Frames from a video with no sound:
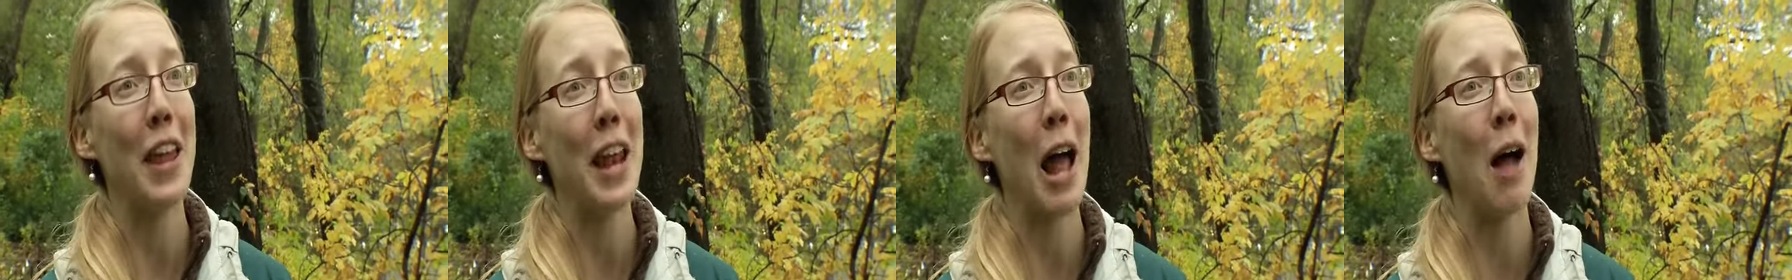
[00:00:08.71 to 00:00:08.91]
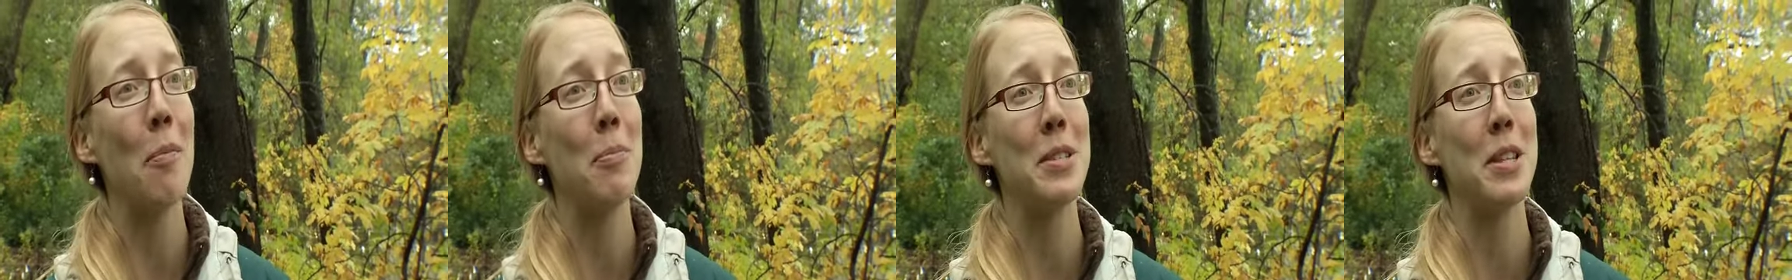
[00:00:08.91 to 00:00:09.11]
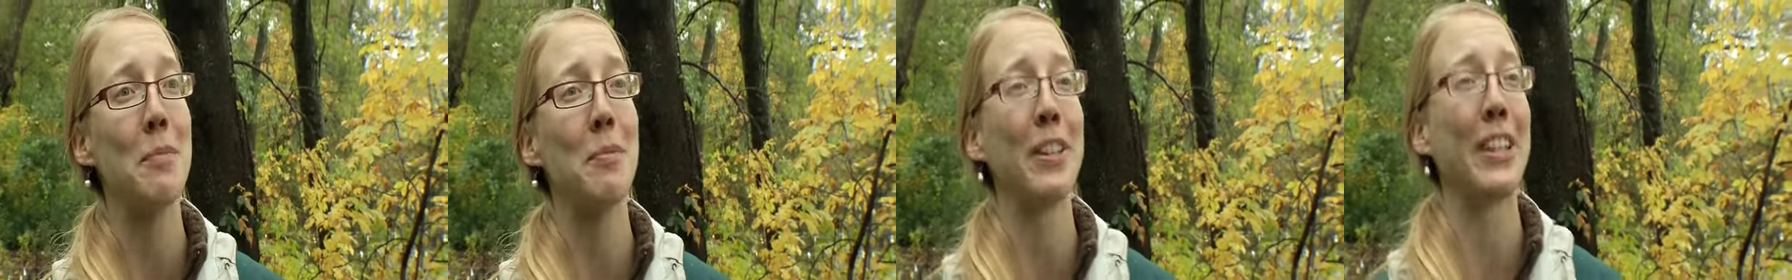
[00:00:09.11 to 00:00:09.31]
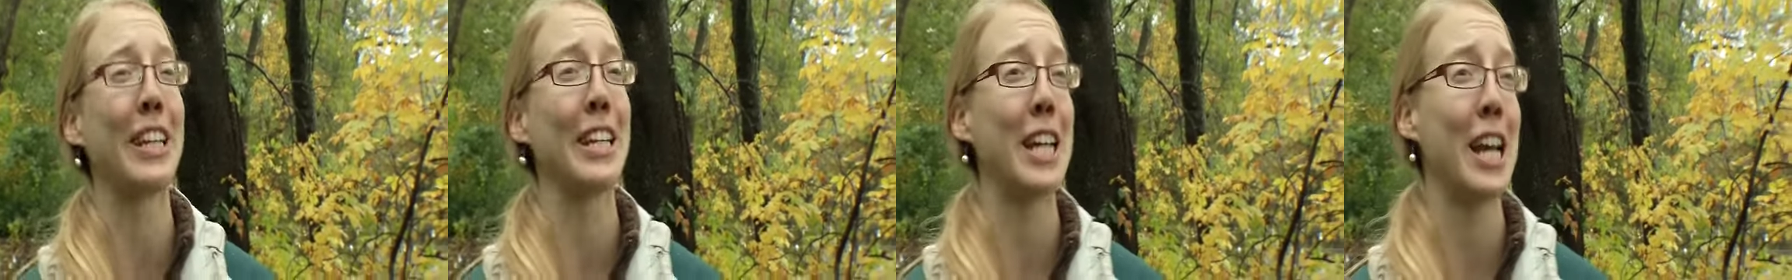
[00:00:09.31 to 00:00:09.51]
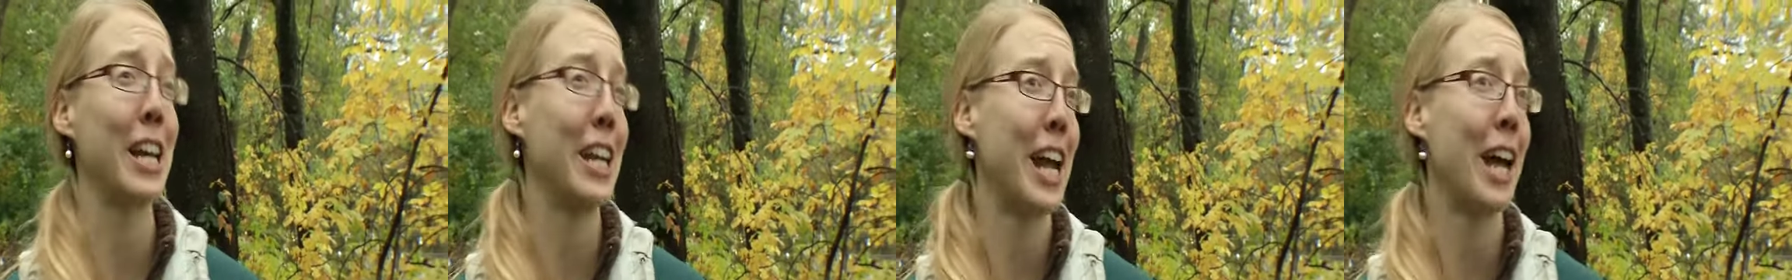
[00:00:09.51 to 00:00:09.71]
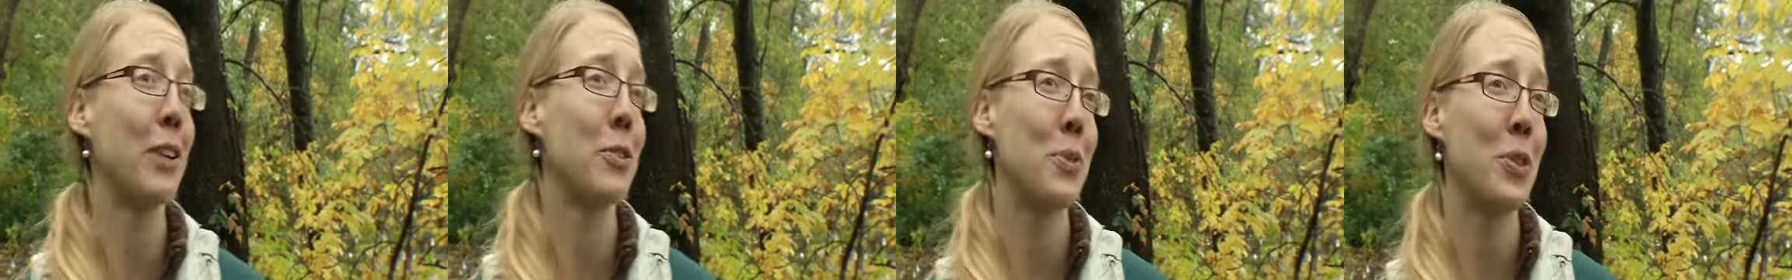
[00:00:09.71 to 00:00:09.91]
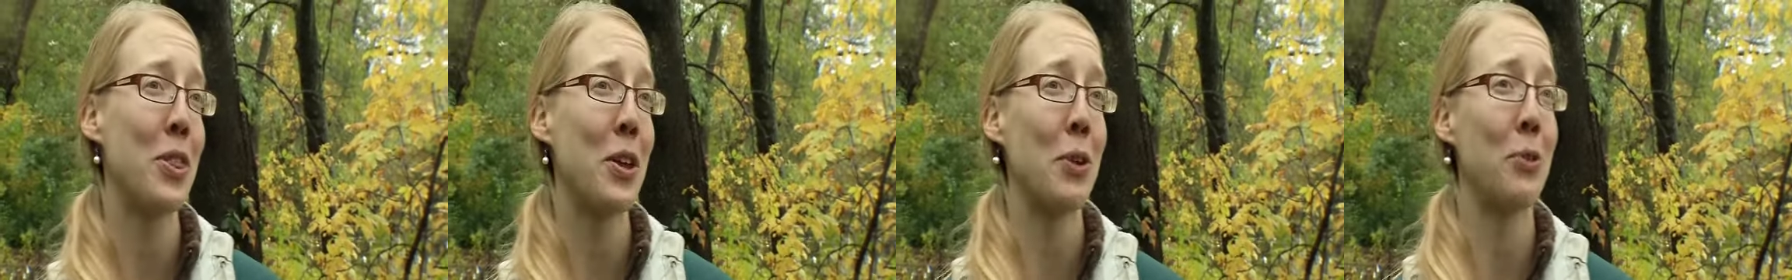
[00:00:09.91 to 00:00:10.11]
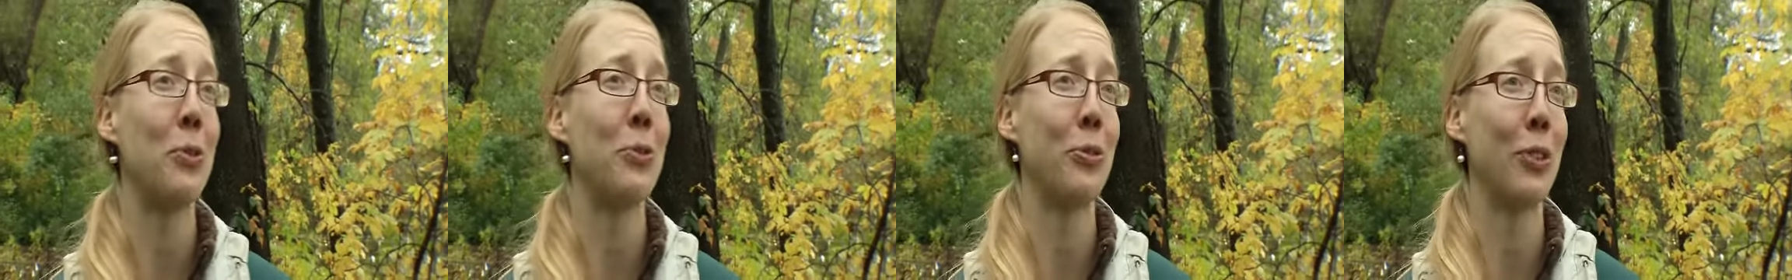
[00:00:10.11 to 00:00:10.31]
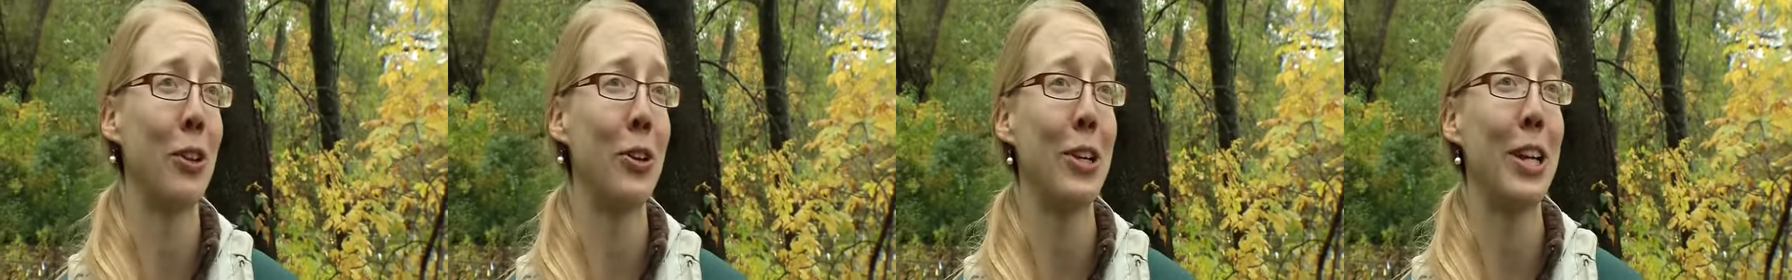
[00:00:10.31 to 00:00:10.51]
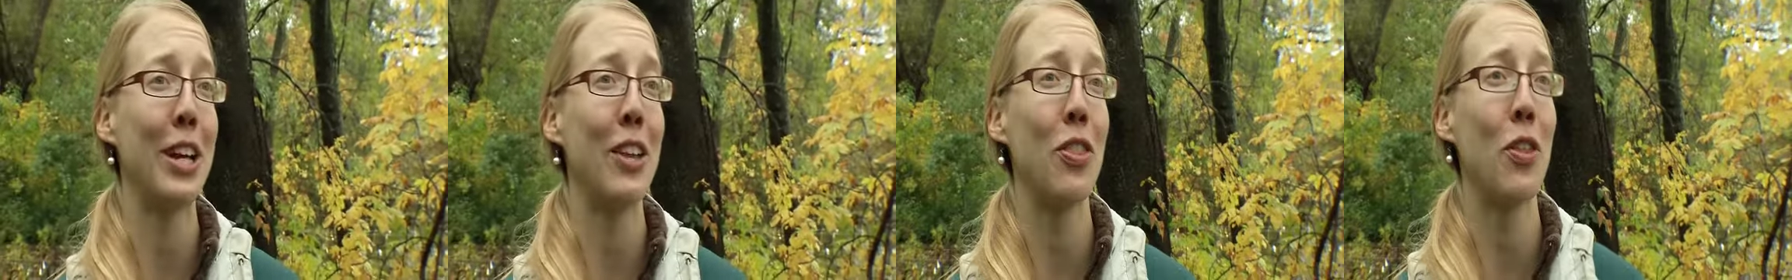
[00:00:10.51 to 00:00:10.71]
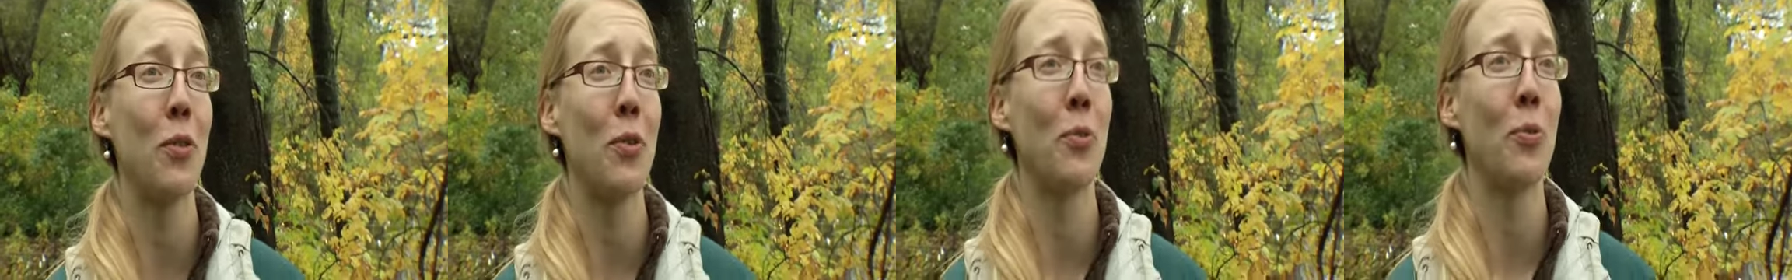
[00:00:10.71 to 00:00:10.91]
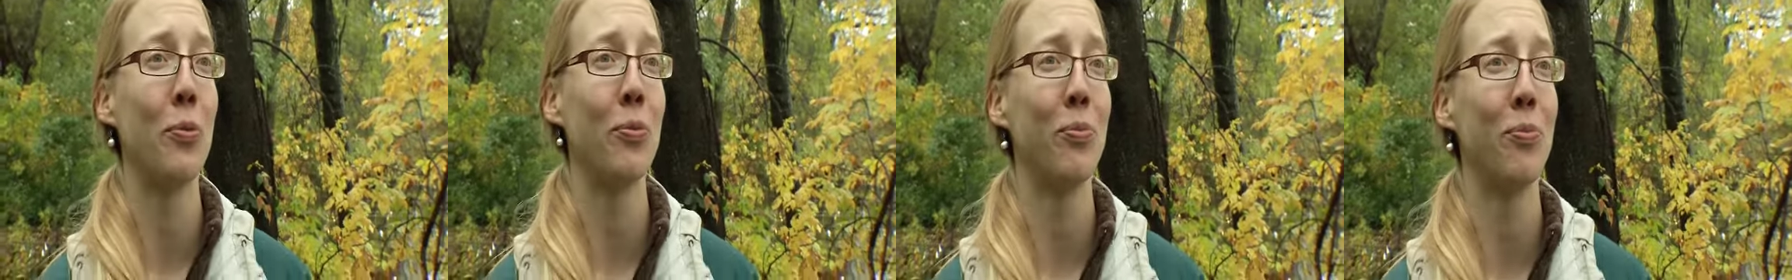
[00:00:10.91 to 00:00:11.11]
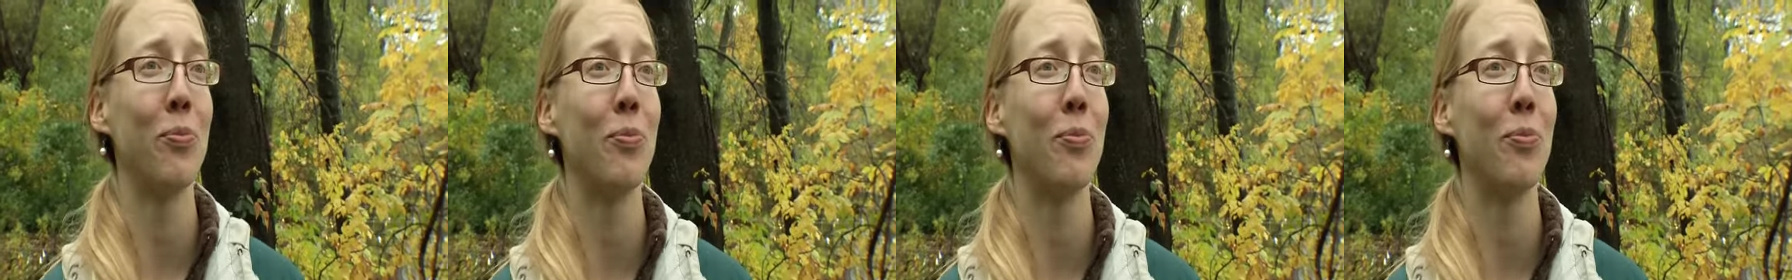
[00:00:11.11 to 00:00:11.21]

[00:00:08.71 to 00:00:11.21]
that helps them to connect with their learning in the